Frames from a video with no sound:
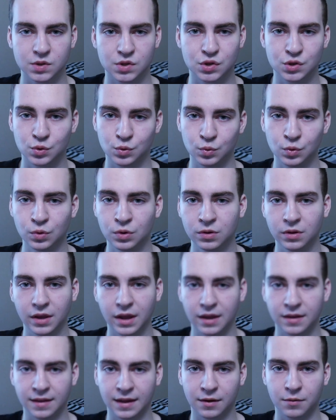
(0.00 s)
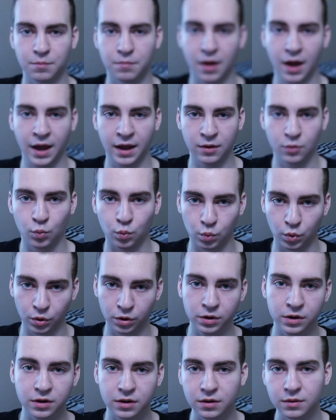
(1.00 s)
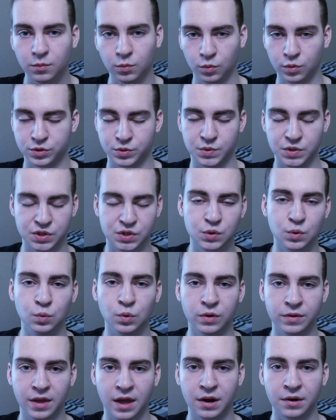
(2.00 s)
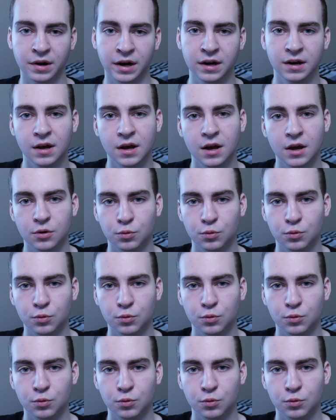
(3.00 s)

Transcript: school and like my work, which was school then, right,